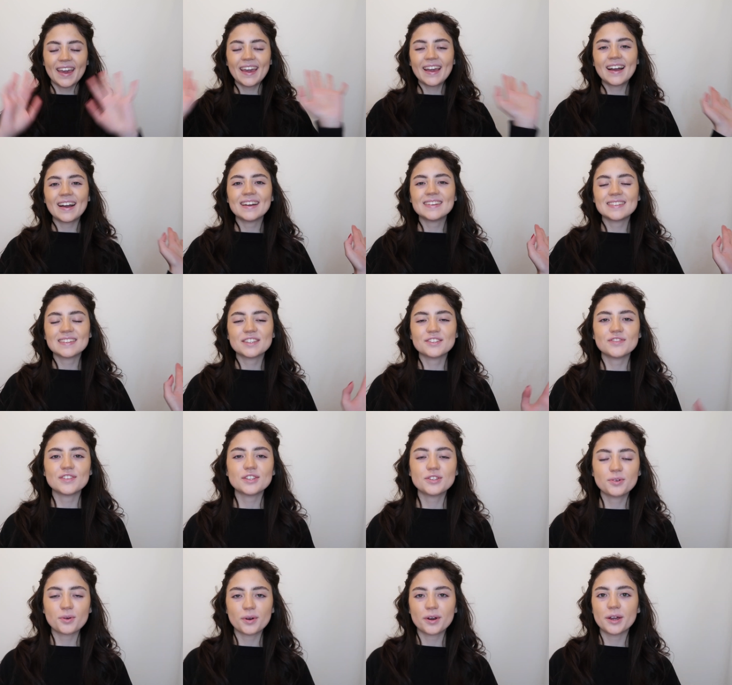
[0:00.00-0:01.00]
Hey guys, it's
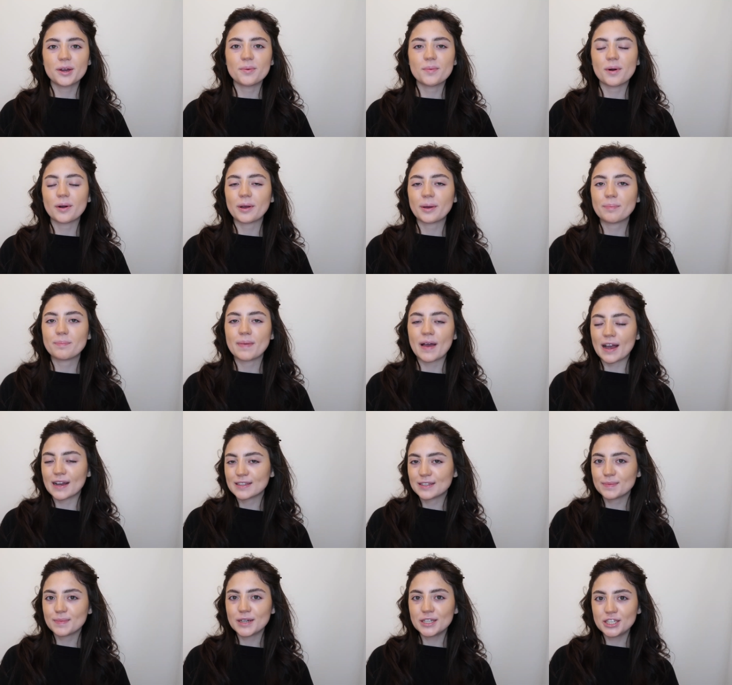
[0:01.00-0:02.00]
Victoria. Welcome back
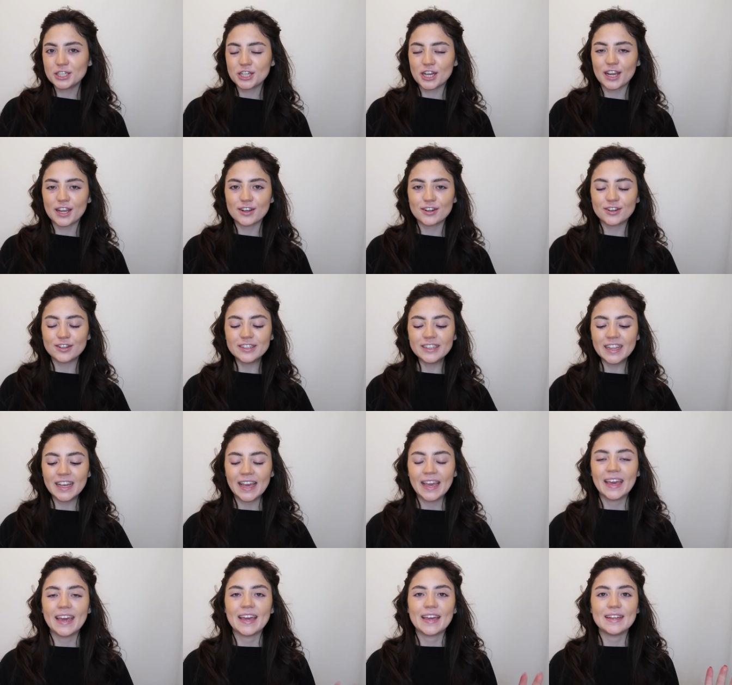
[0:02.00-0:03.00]
to my channel.
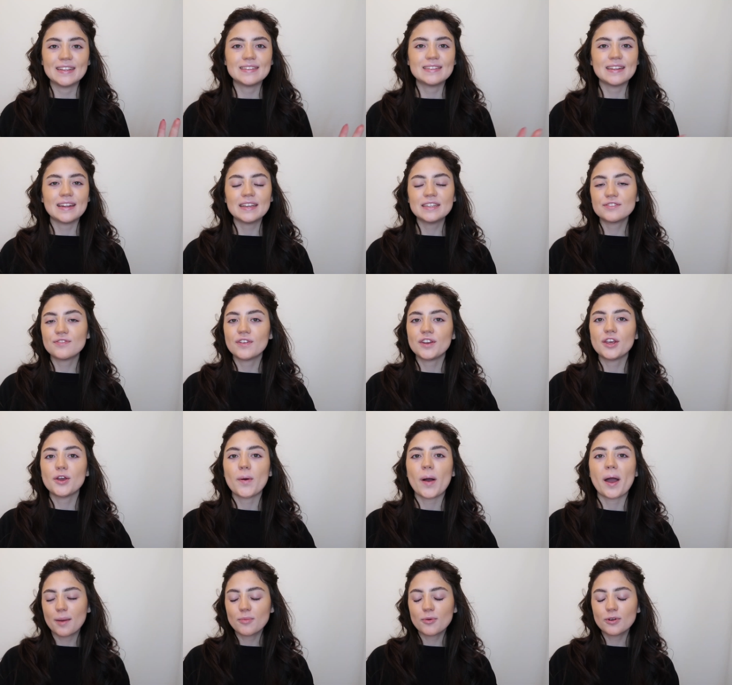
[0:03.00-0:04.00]
In today's video,
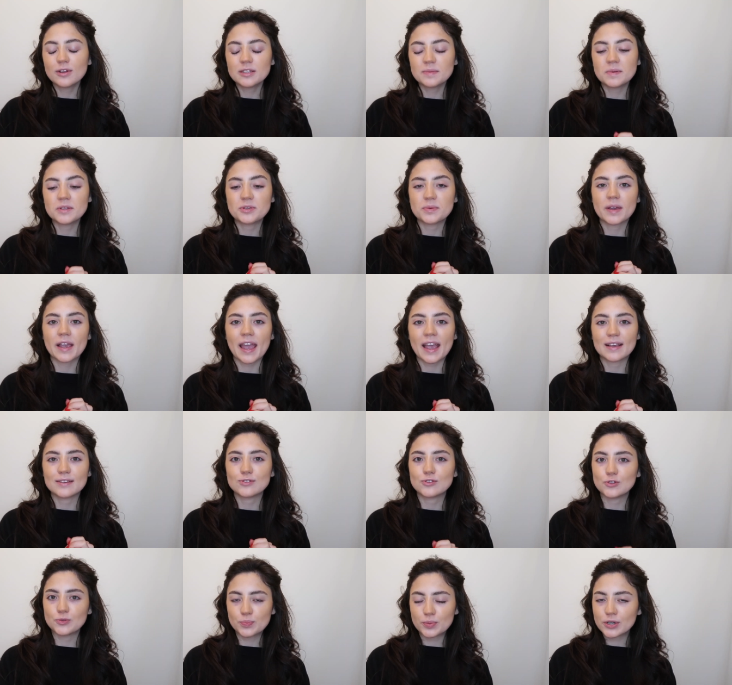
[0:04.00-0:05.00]
I'm going to be doing a
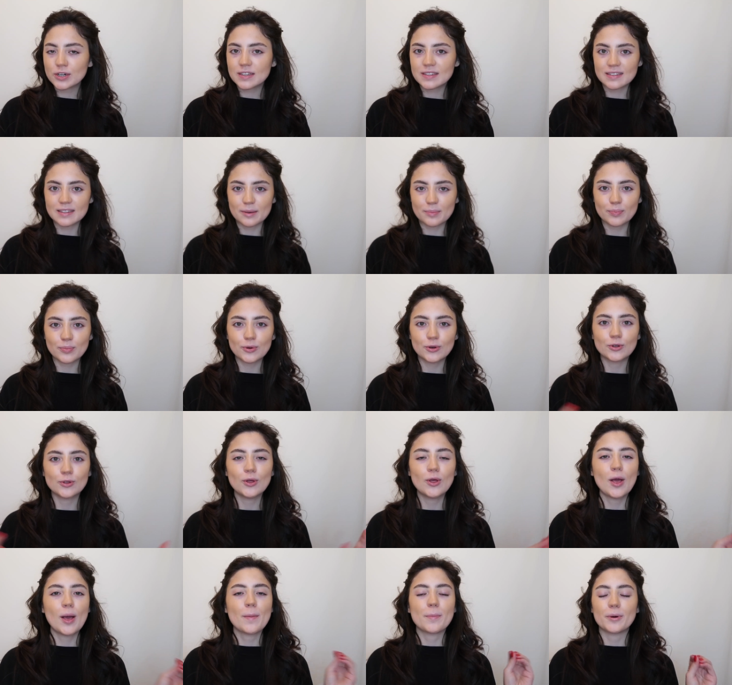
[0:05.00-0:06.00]
super
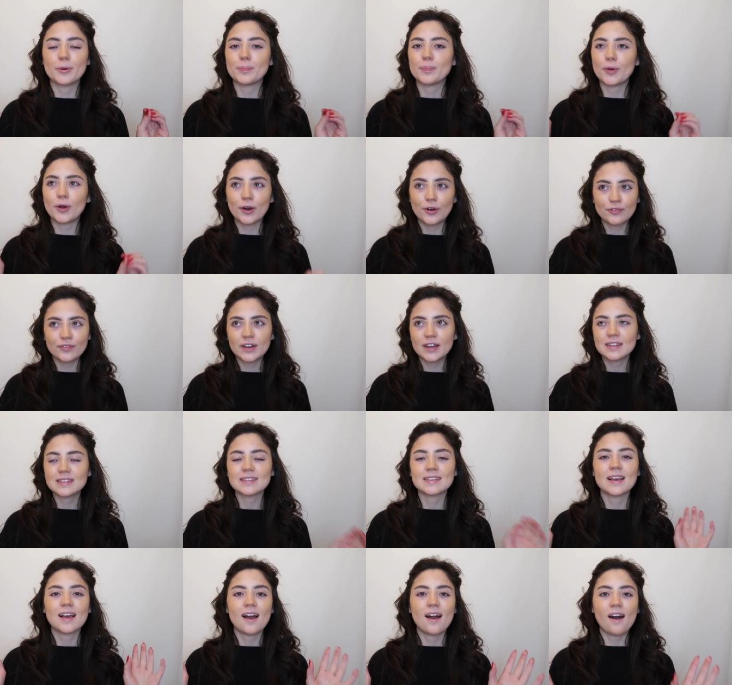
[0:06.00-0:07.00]
simple but
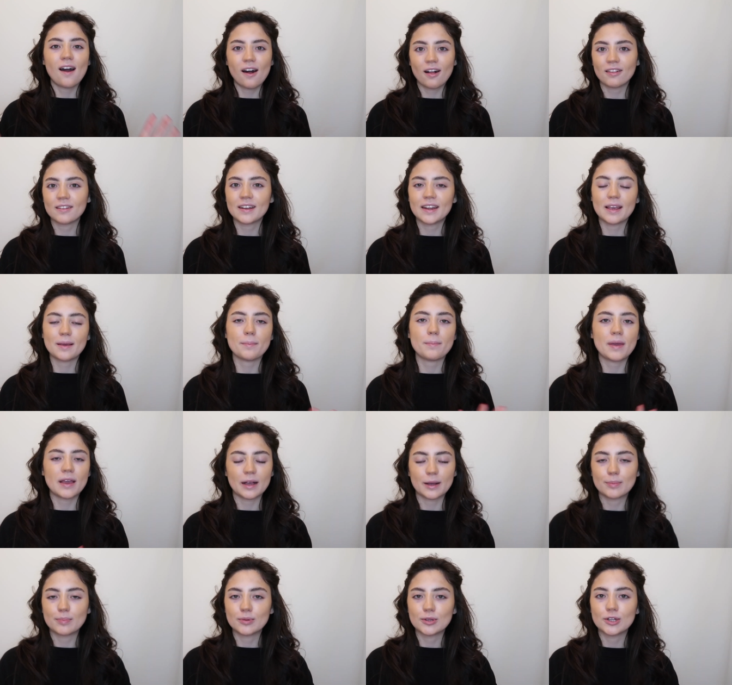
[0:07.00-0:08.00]
perfect holiday
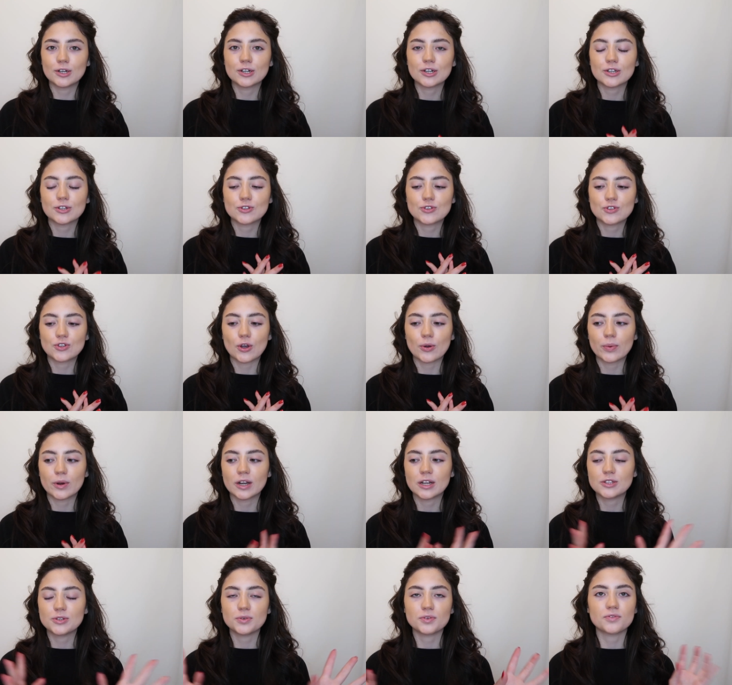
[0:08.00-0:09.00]
makeup look. So we're
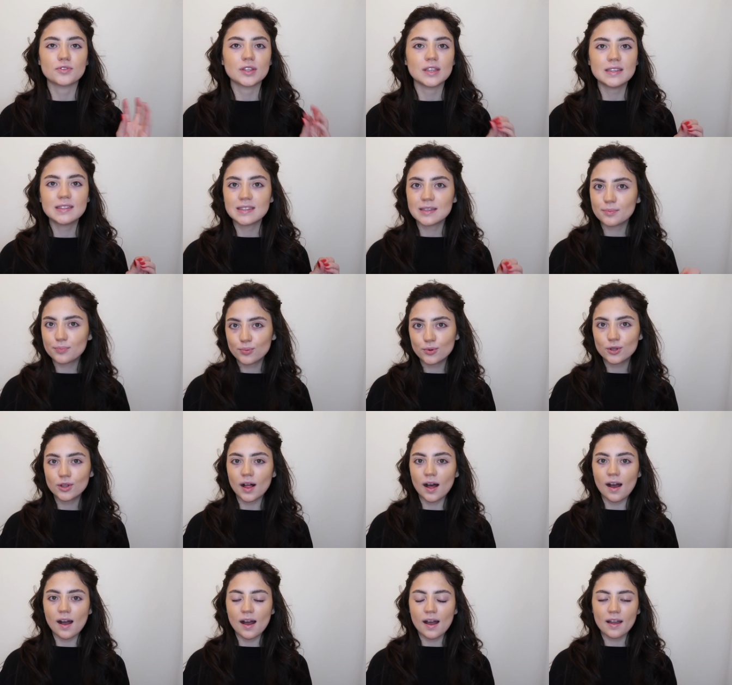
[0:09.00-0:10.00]
going to do a really
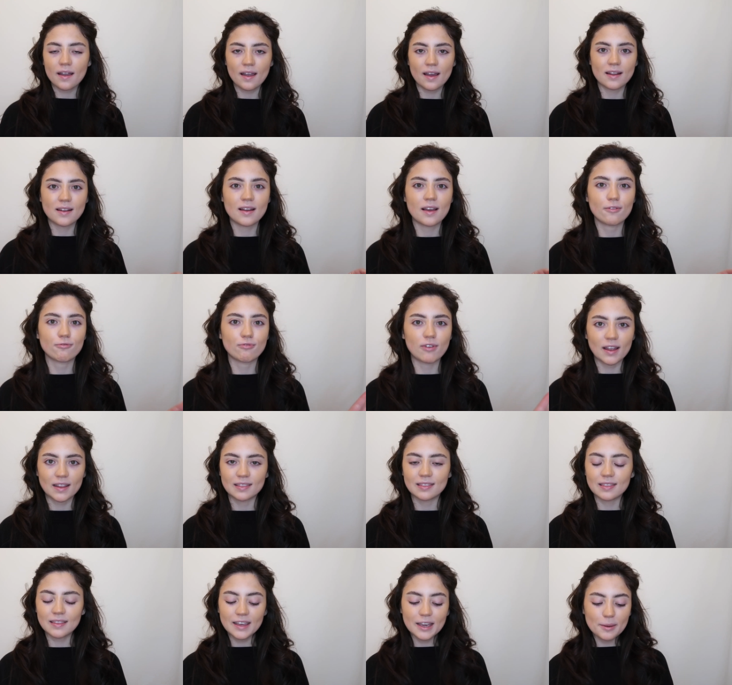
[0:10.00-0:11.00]
simple eye and a
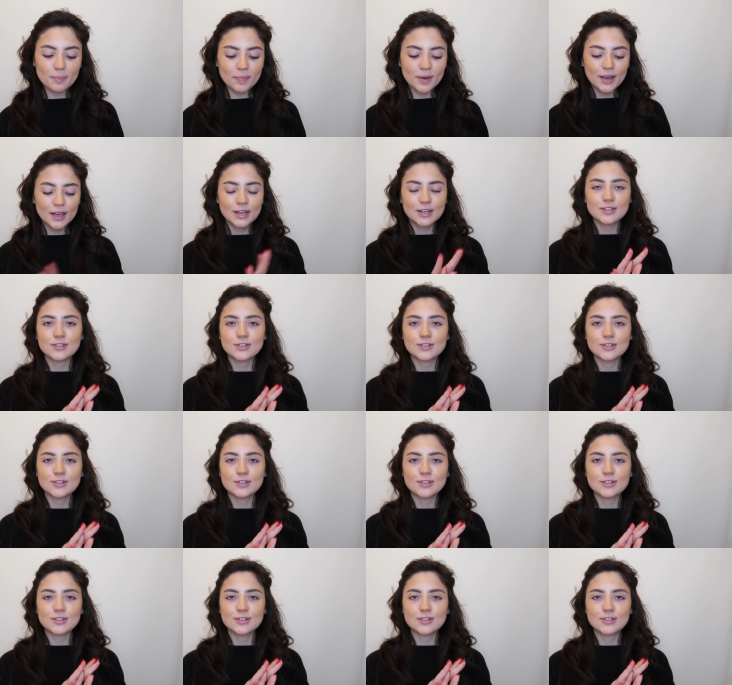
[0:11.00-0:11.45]
red lip.